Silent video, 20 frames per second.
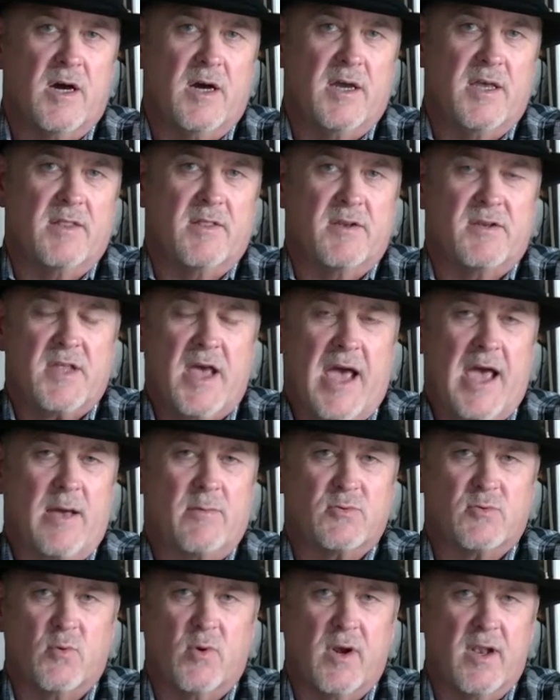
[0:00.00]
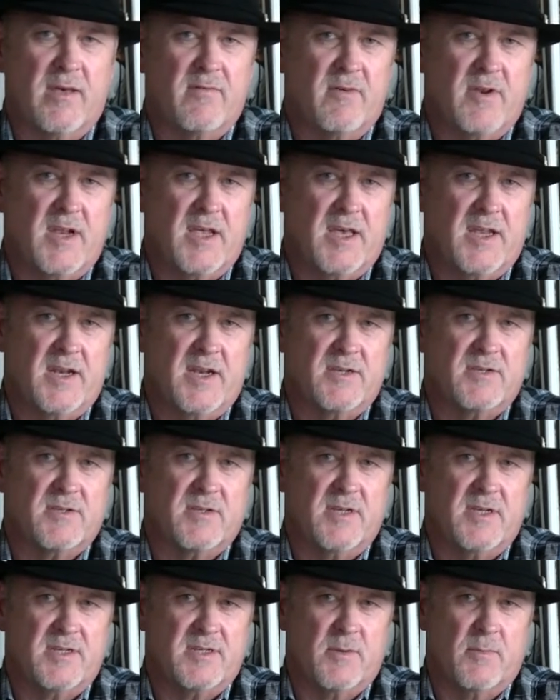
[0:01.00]
In the times we're living in,
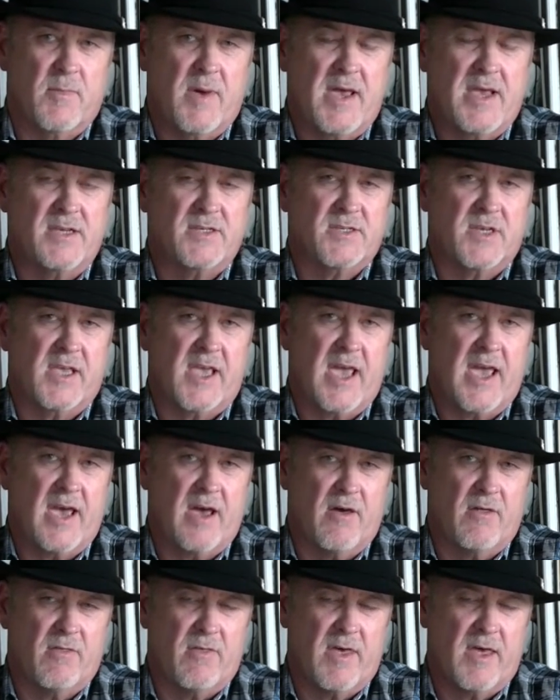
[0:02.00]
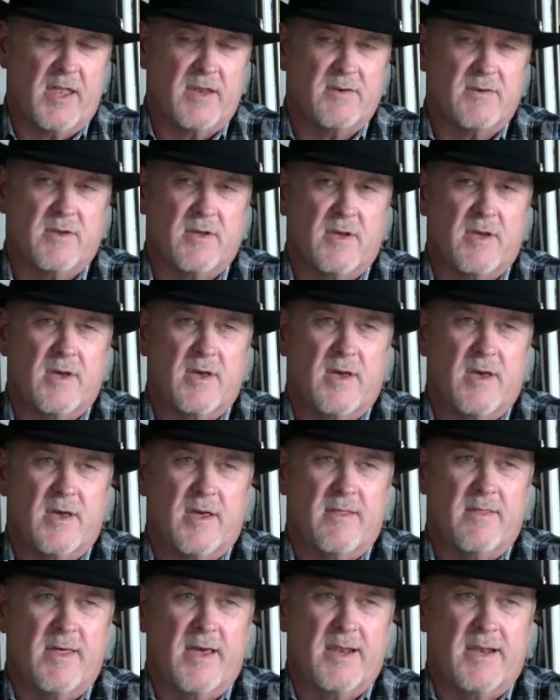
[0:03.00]
it's amazing how that
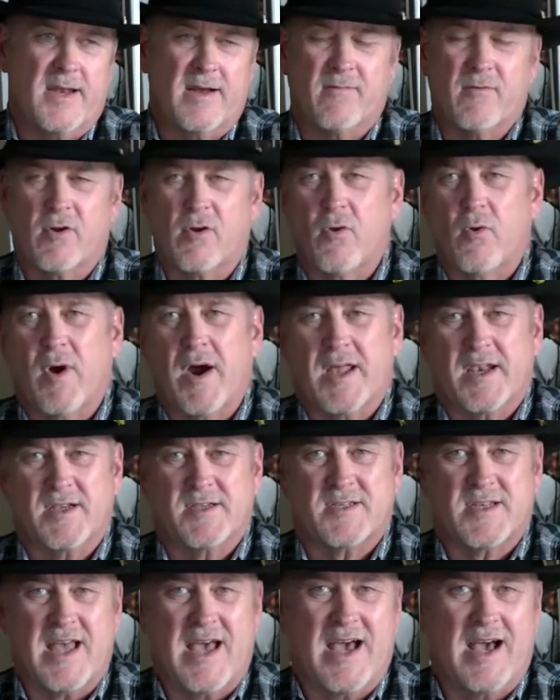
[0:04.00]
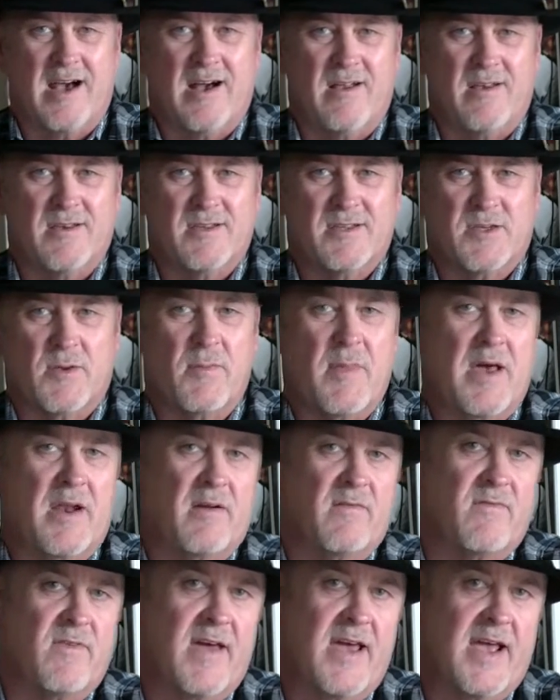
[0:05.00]
they never go out of style. As a matter
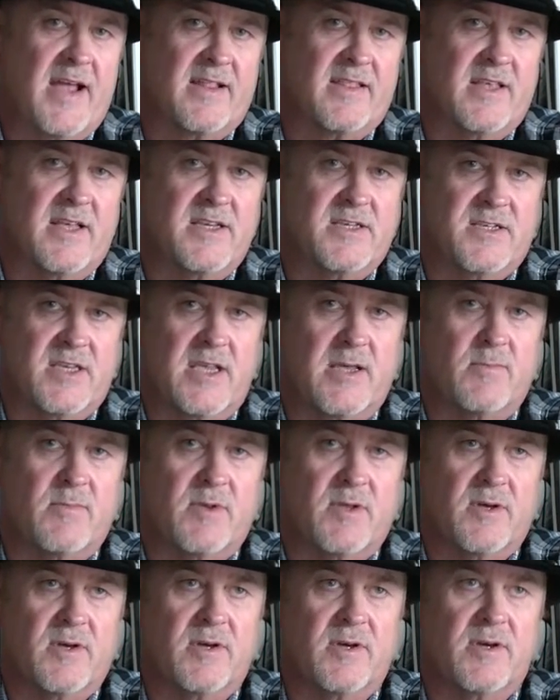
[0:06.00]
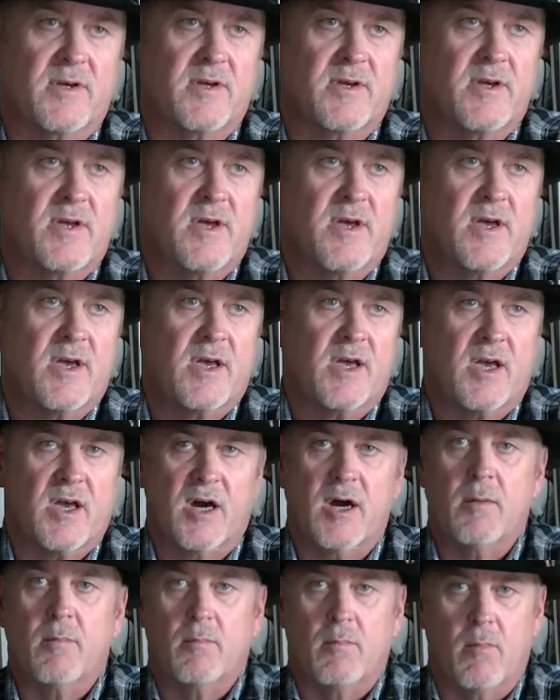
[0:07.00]
of fact, they seem to
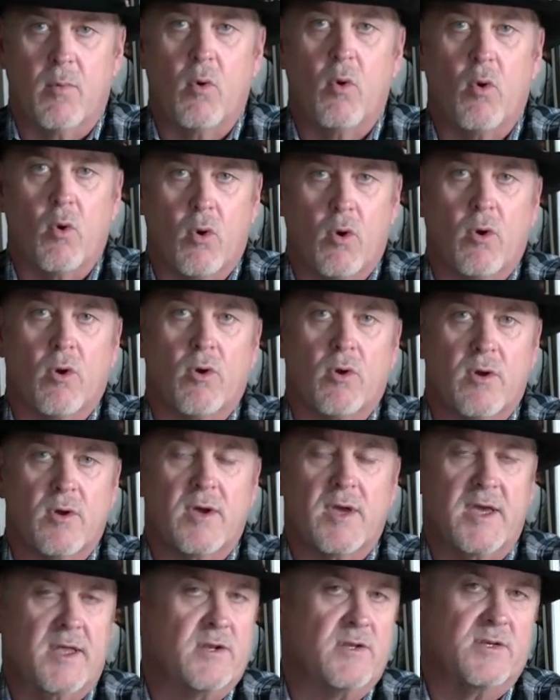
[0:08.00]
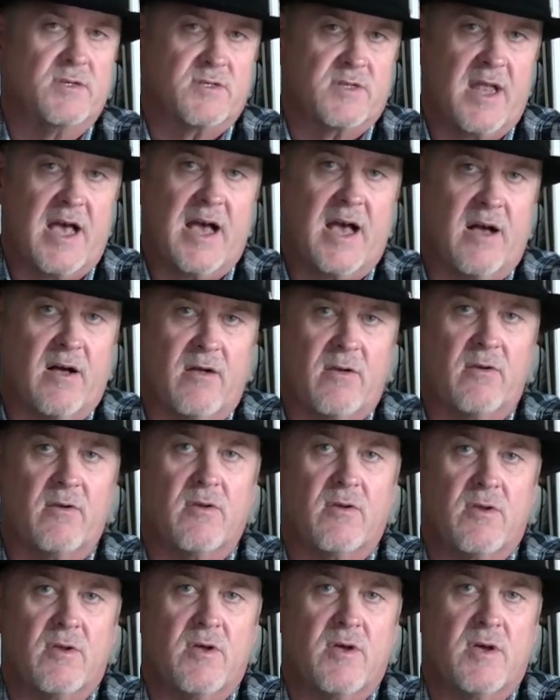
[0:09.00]
come more into style
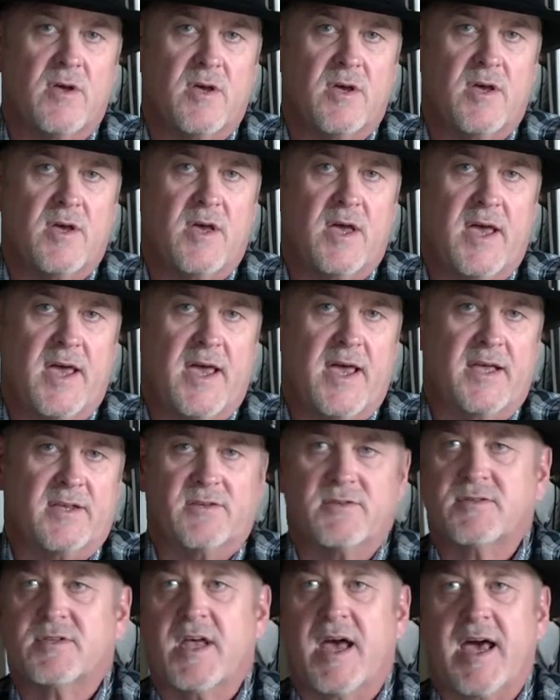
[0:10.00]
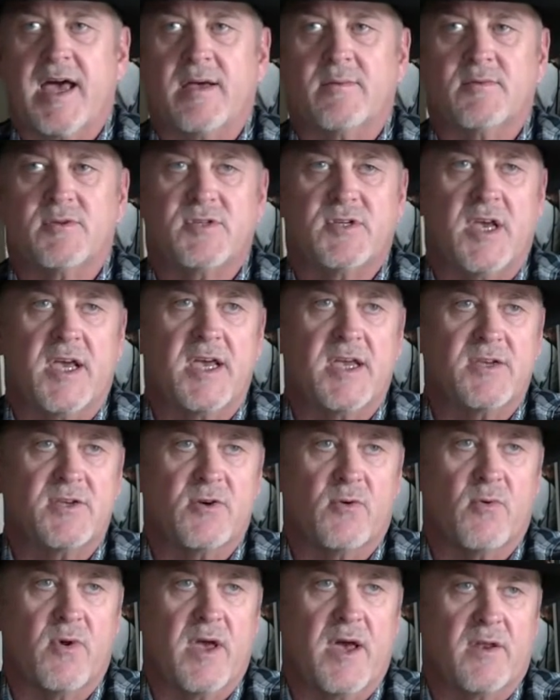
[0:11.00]
as times change
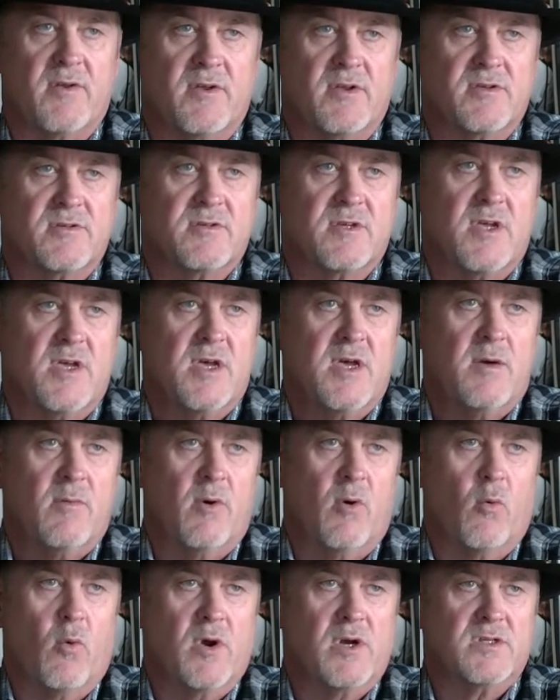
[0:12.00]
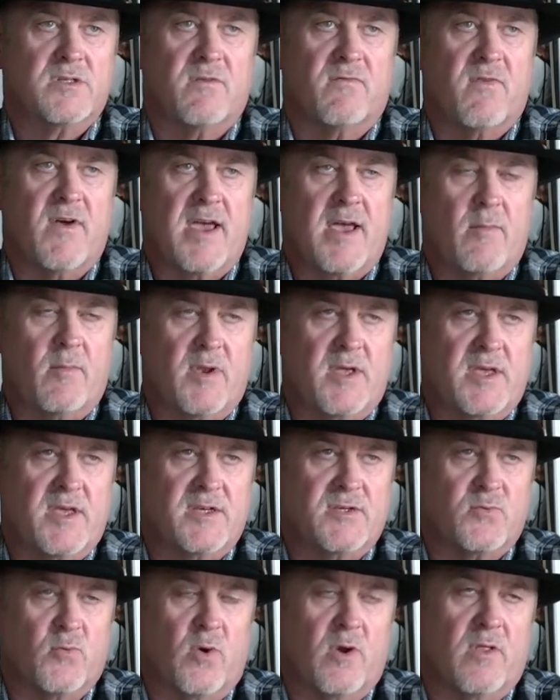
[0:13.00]
around us. But "Where's the Family"
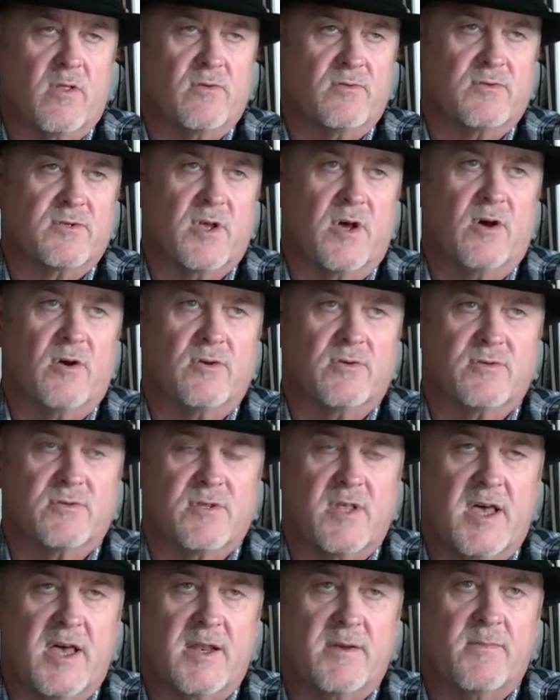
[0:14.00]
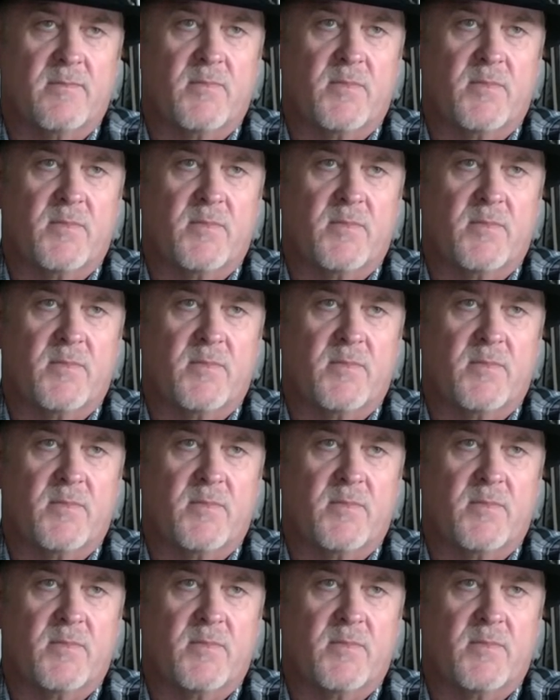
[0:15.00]
is one of those songs that